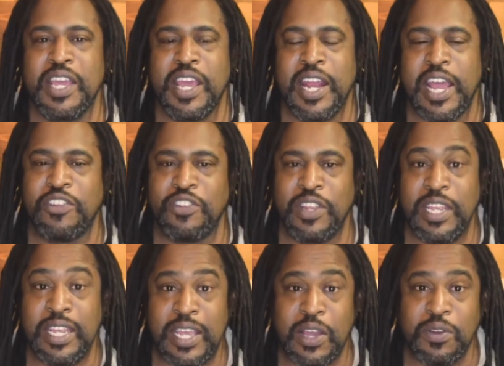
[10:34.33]
it
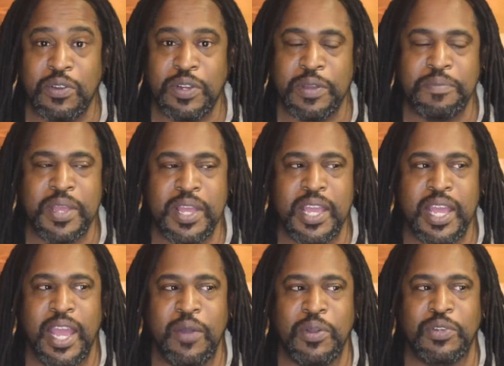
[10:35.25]
actually killed him,
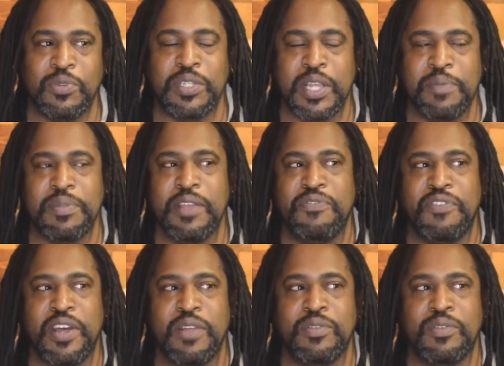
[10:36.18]
which was something fun,